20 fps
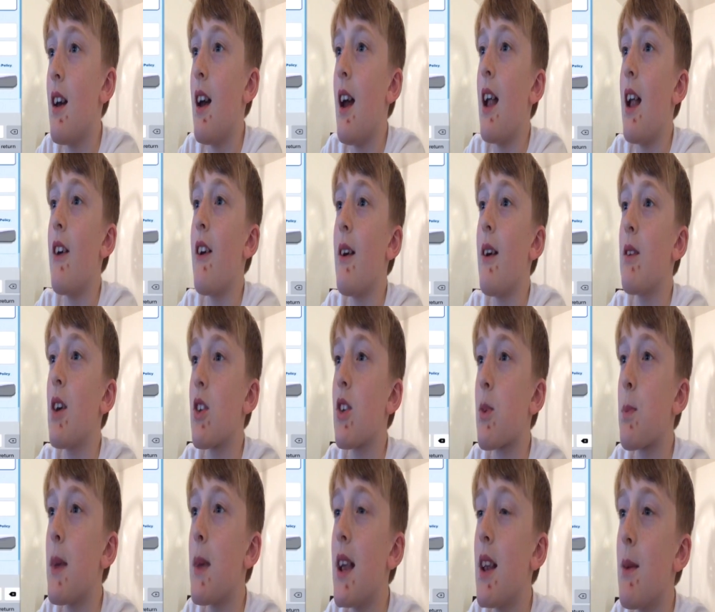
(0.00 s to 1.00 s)
Anyway, I'm gonna
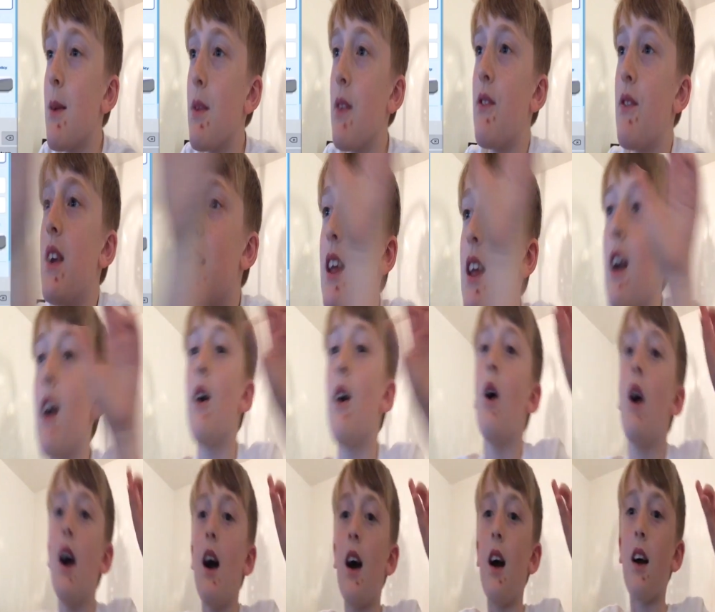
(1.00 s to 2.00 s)
speed up the video
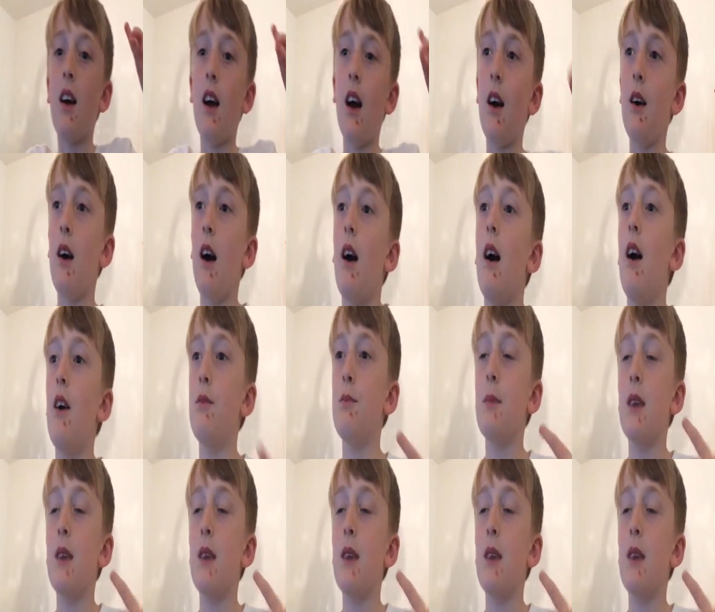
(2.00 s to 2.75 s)
of